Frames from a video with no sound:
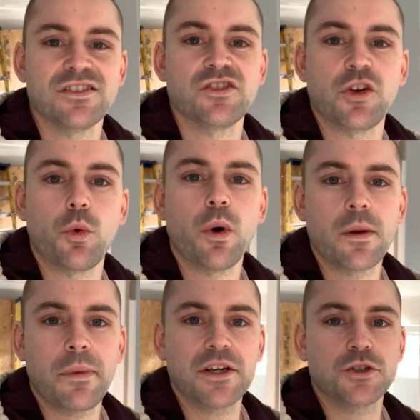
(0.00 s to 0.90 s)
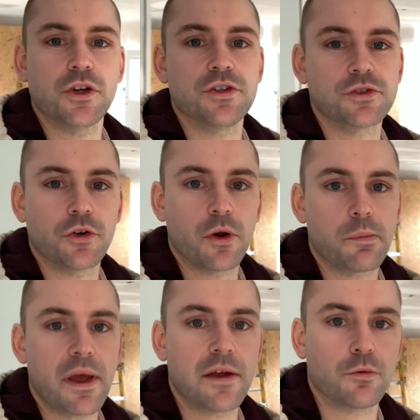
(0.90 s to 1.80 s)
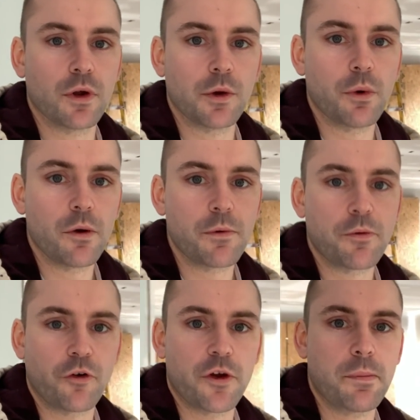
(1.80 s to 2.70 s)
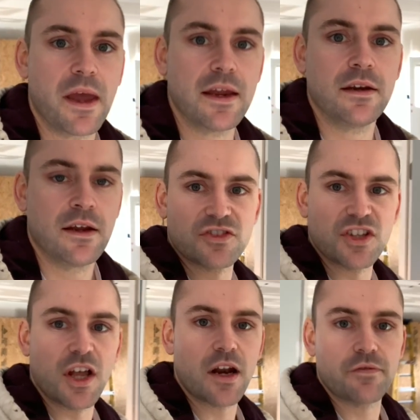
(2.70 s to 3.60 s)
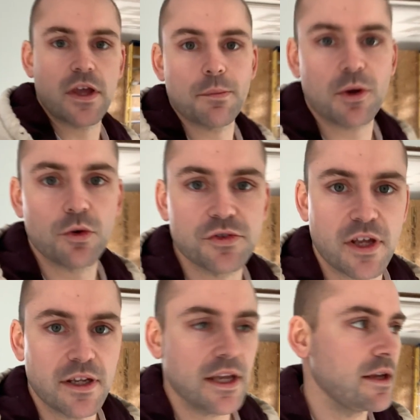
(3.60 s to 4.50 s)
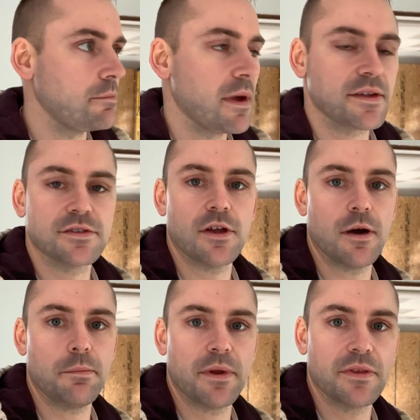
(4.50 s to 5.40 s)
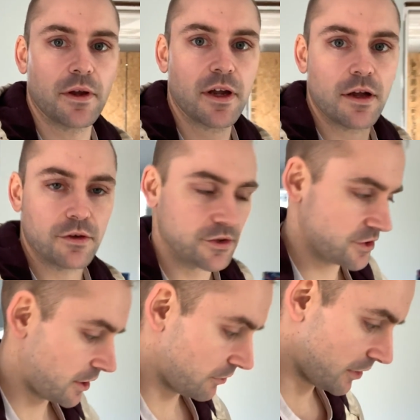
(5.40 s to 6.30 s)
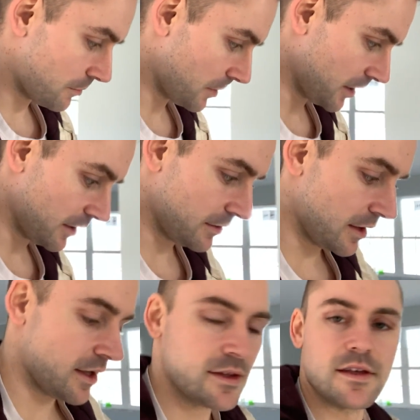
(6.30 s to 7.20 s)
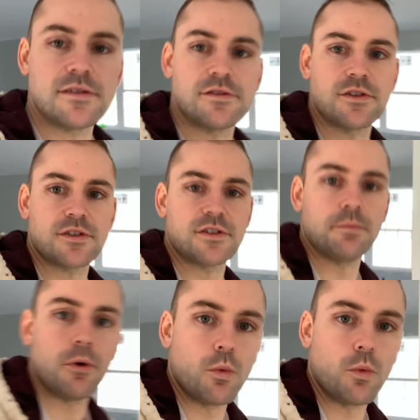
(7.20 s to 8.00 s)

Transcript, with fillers: So you'll wanna make sure you stir your paint really well before you paint. There's a lot of chemicals that need mixed up in the colors and everything, but this is just simple